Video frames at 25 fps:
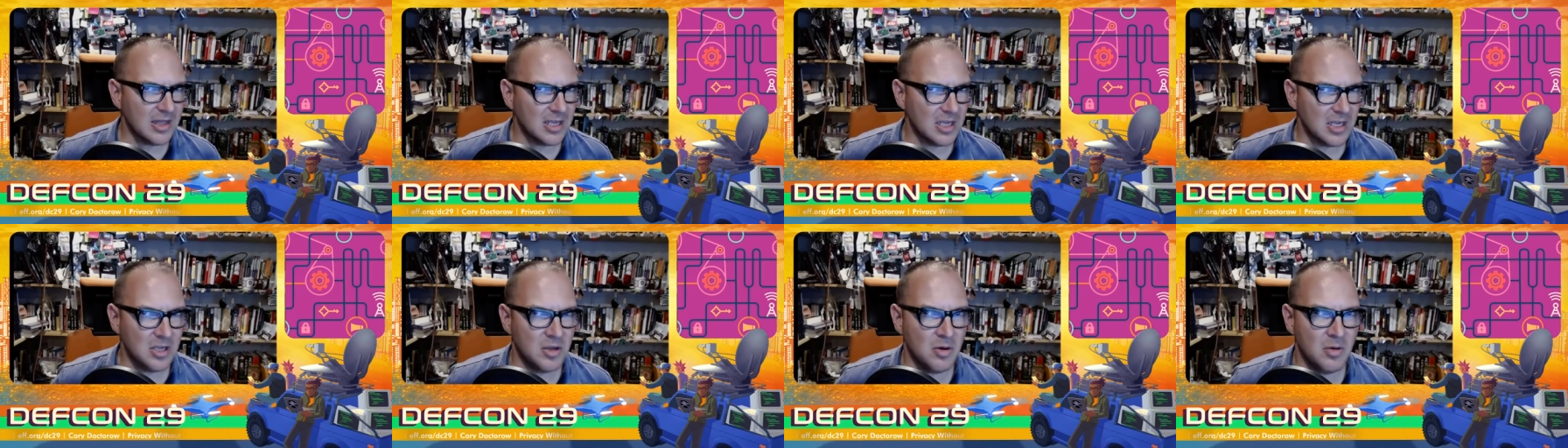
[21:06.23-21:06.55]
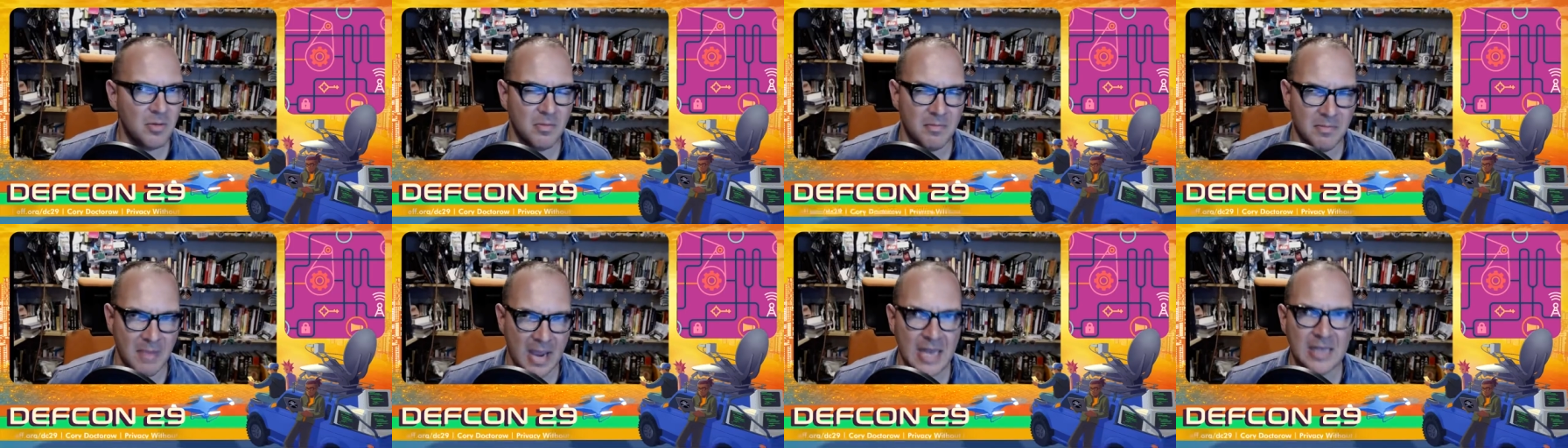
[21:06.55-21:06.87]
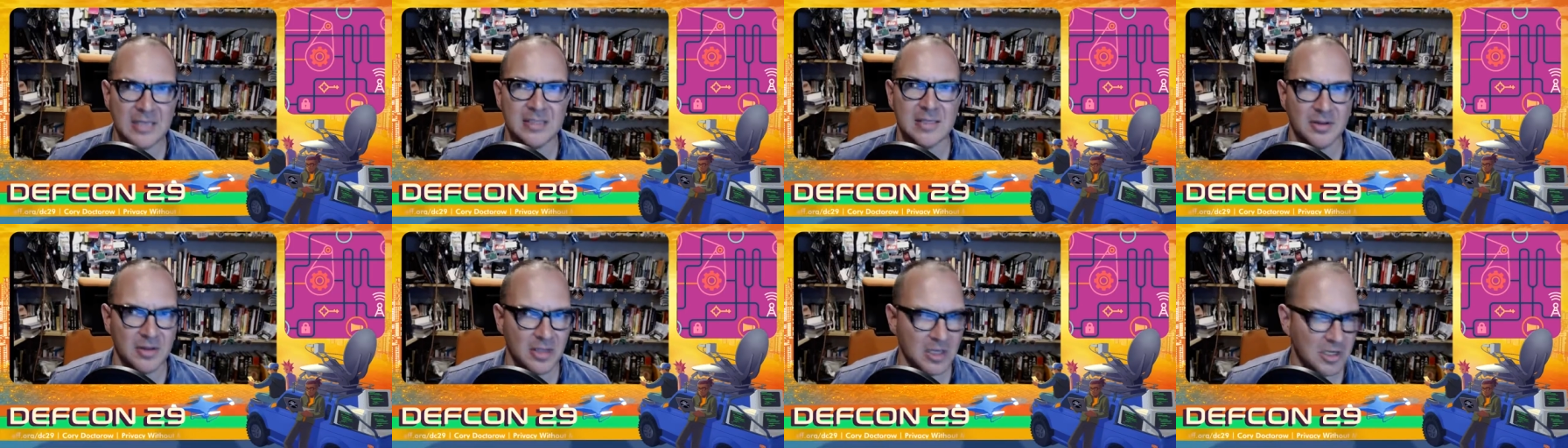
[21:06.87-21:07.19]
that you
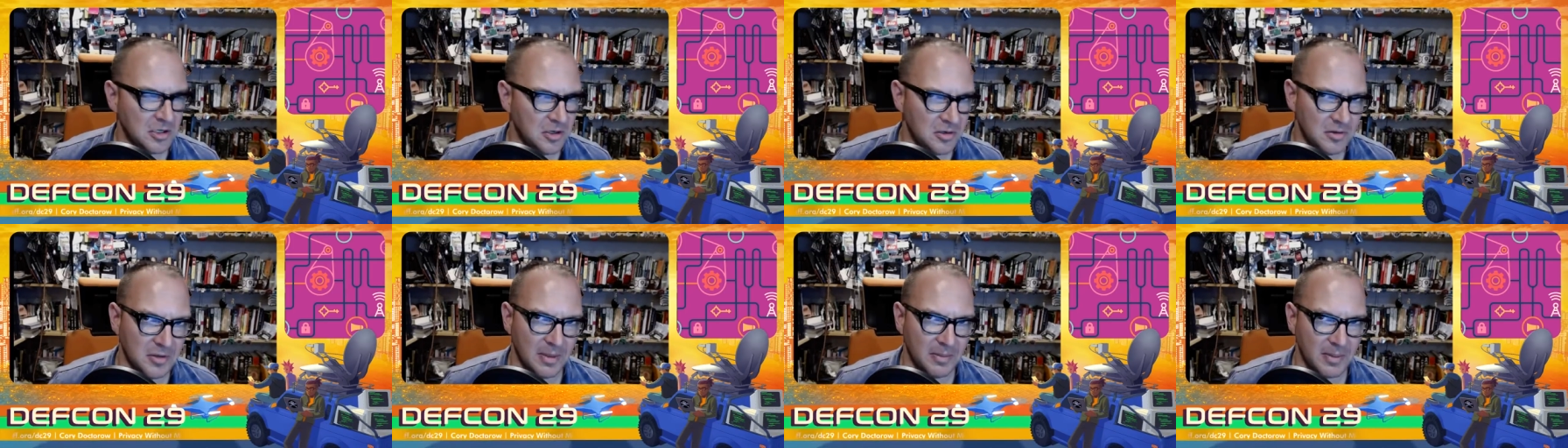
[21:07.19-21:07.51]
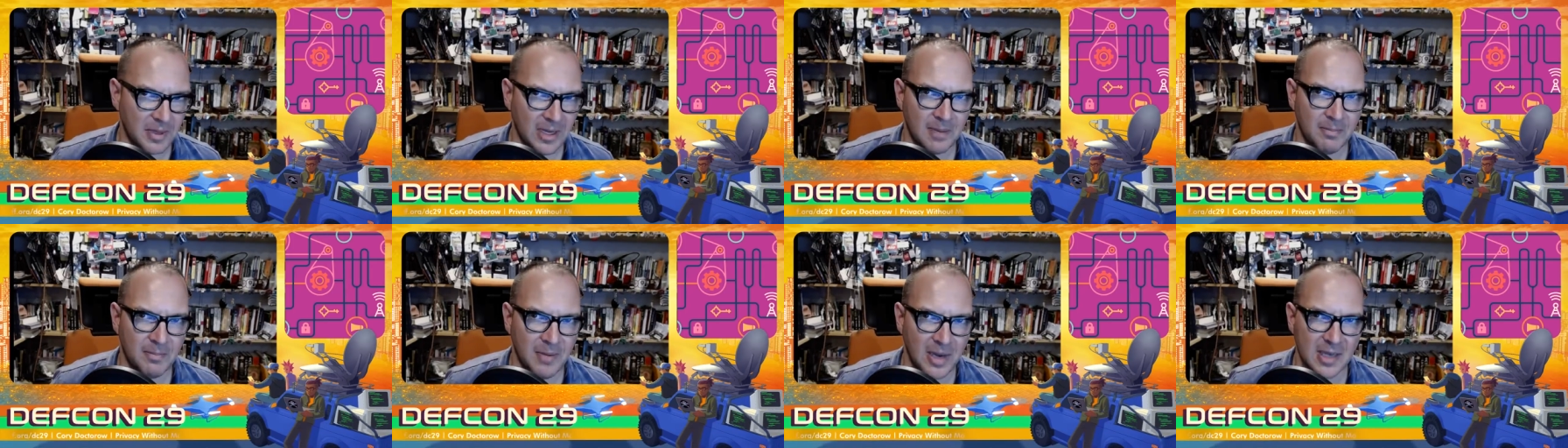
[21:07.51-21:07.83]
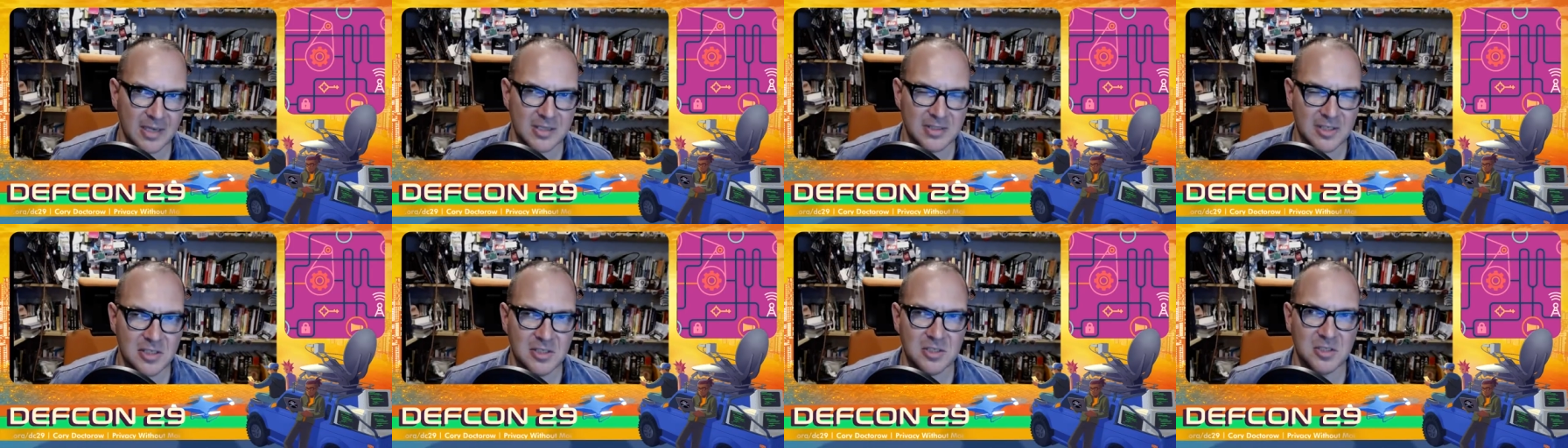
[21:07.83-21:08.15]
make something new that
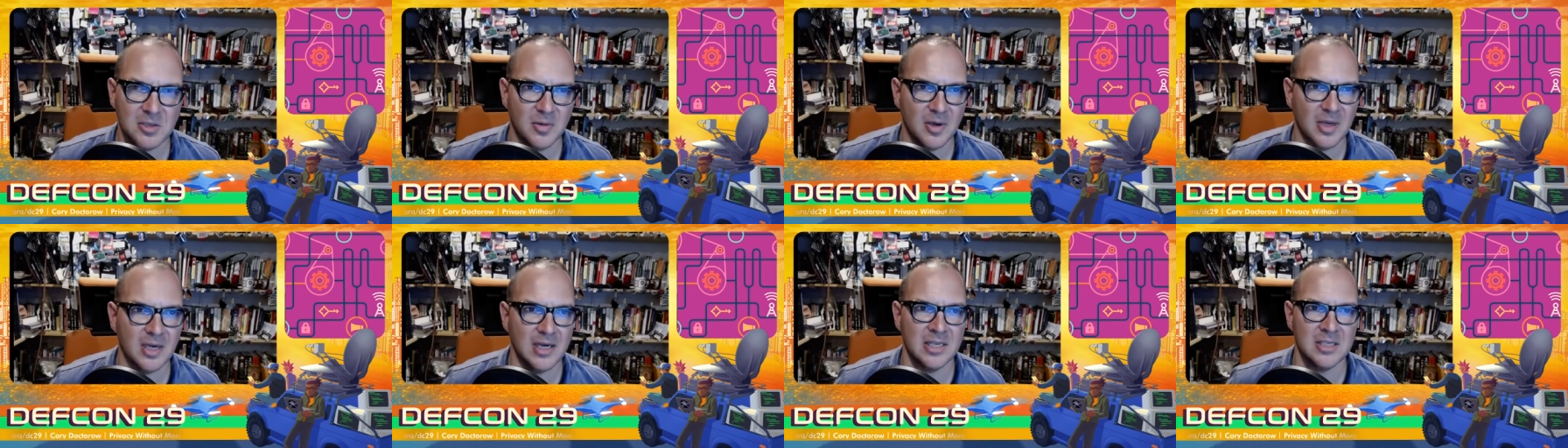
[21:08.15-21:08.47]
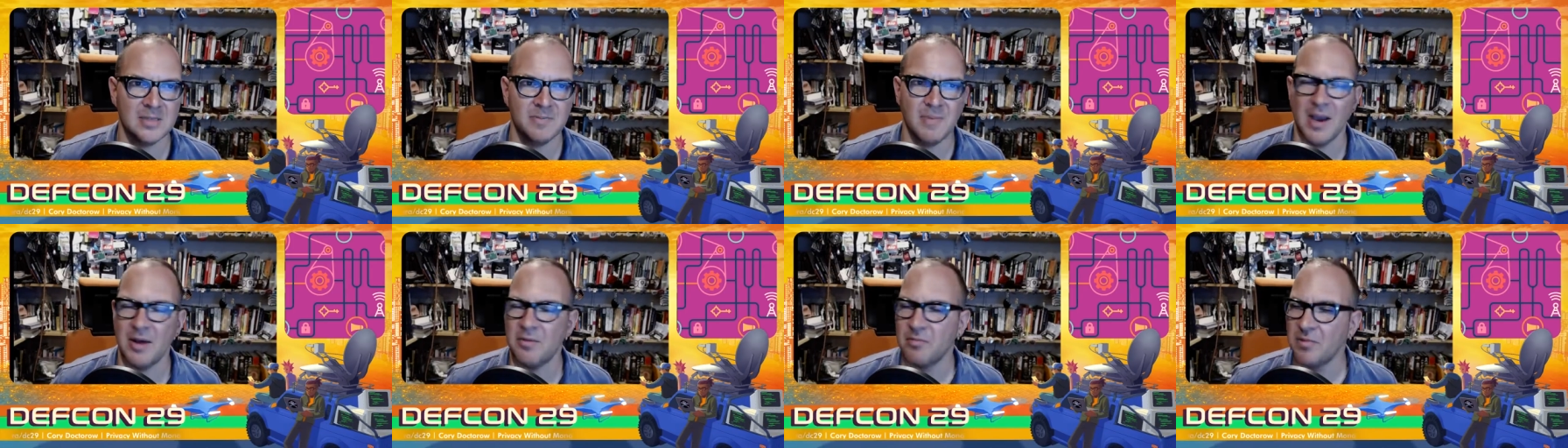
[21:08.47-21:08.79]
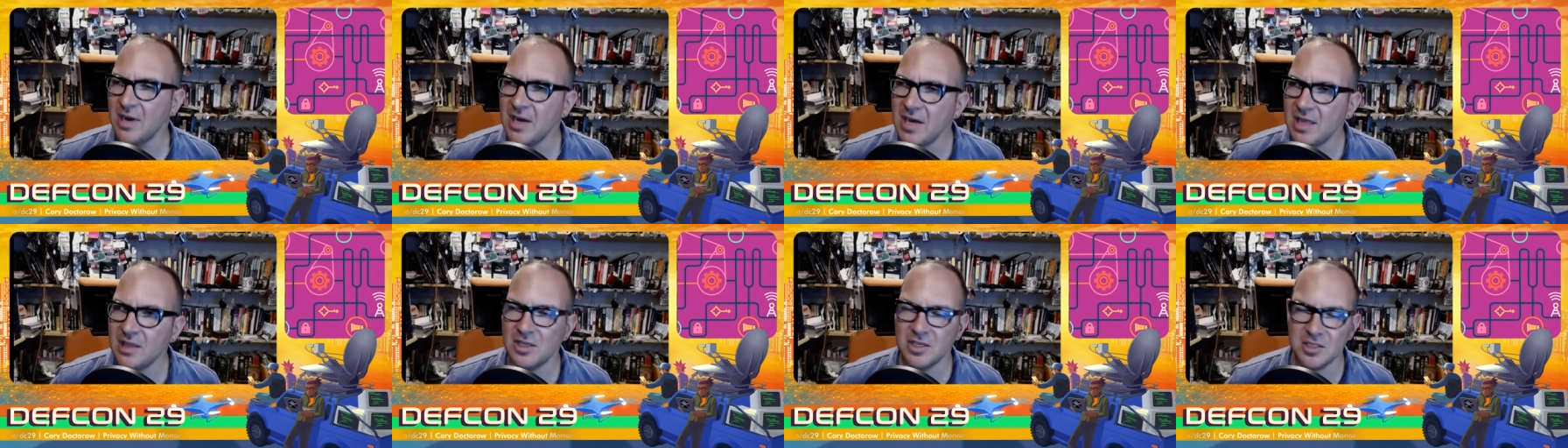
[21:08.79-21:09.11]
plugs into it is by
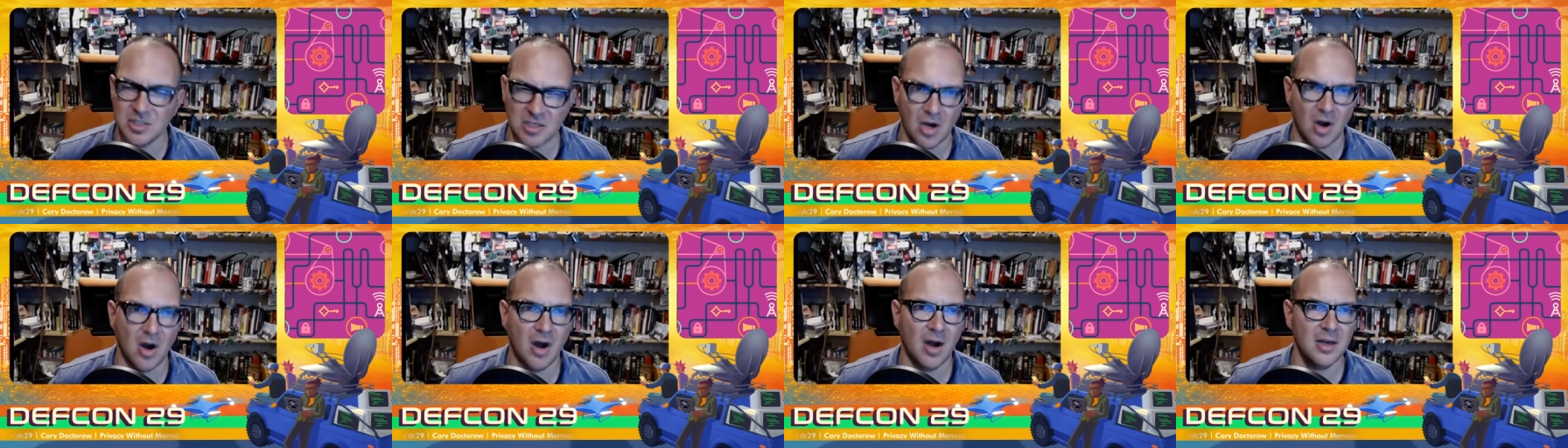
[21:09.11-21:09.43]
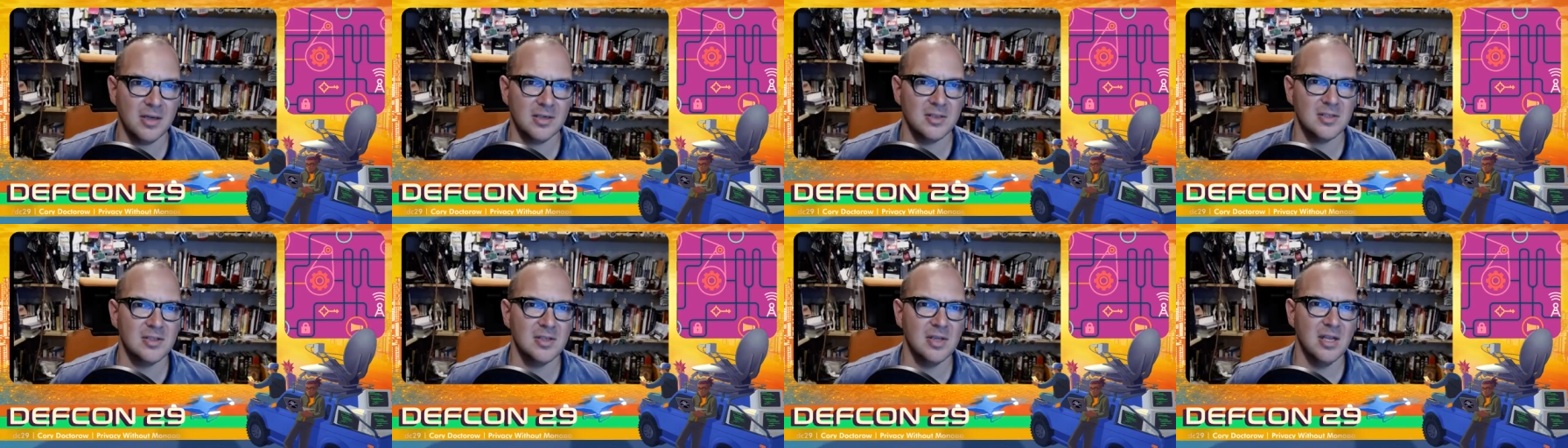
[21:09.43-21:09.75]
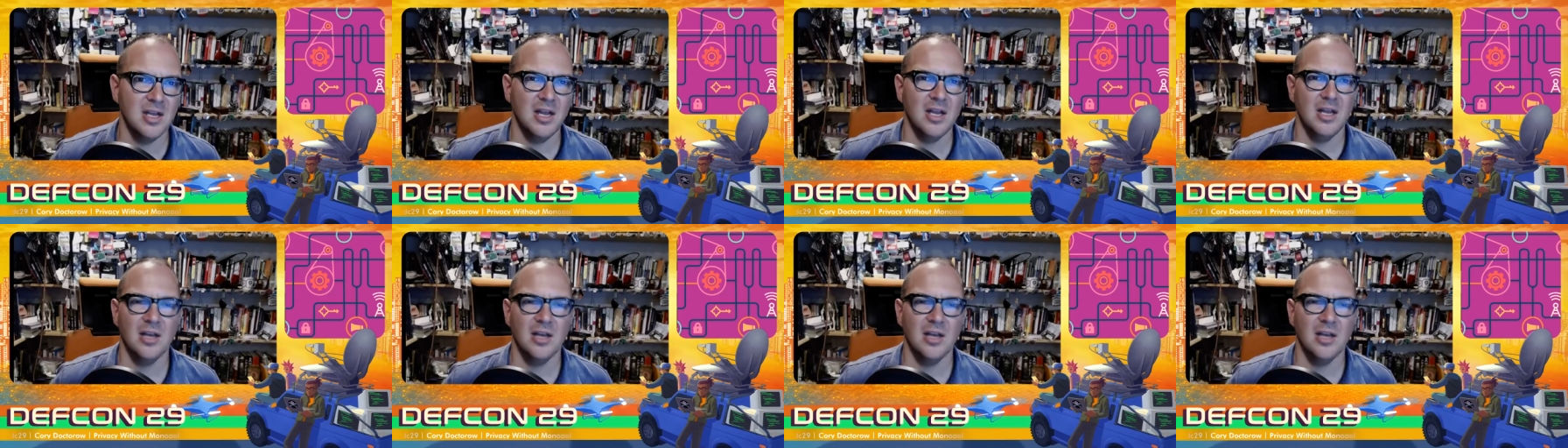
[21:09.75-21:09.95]
reading the docs,